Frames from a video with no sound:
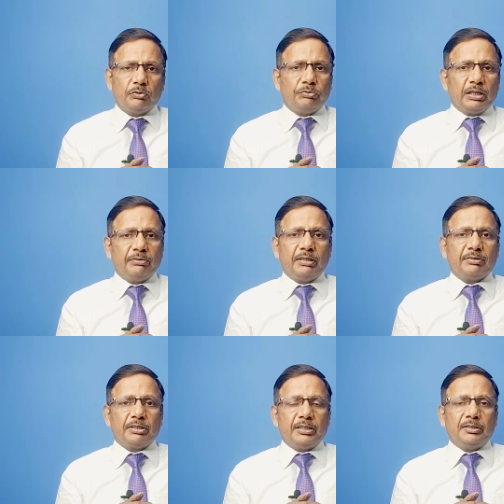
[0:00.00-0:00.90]
Very well
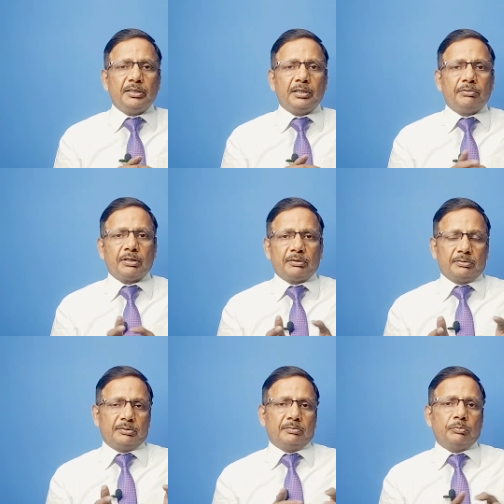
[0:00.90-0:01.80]
said in our
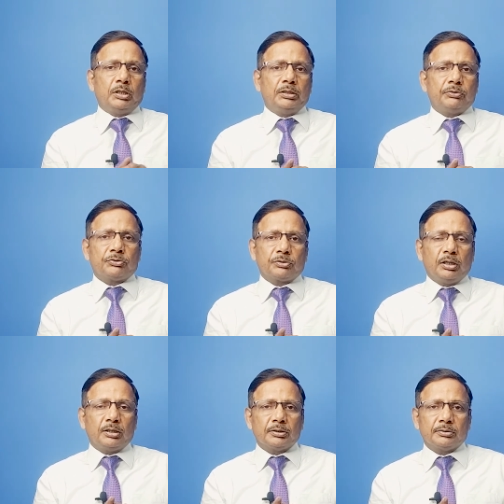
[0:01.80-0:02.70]
Bollywood
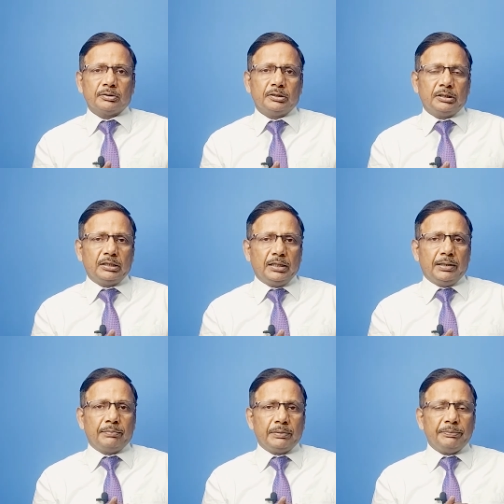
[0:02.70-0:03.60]
song. I
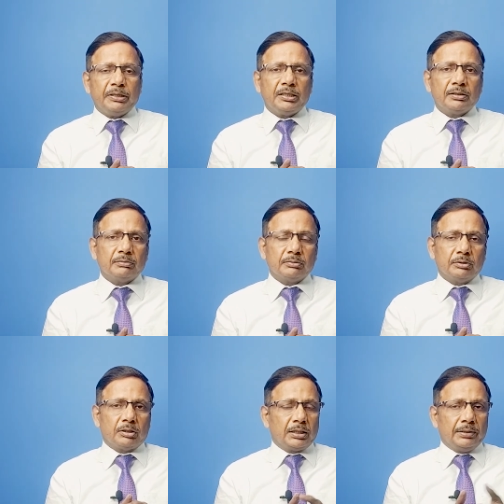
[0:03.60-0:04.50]
am repeating,
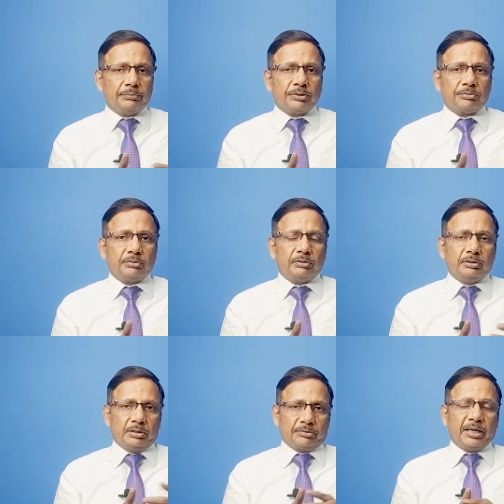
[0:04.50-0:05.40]
or I am just
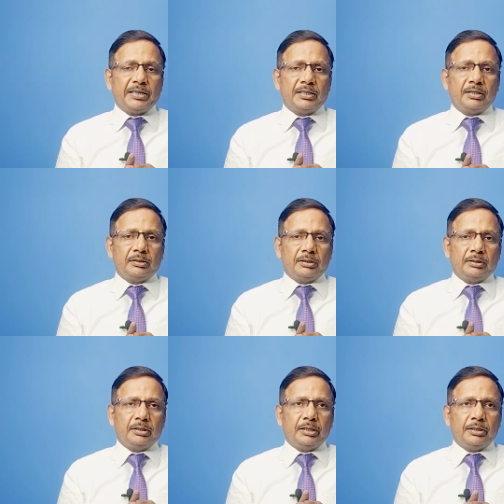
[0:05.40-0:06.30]
reciting it in
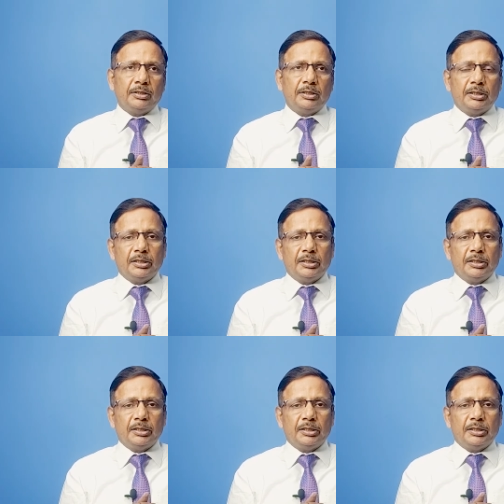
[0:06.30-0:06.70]
Hindi,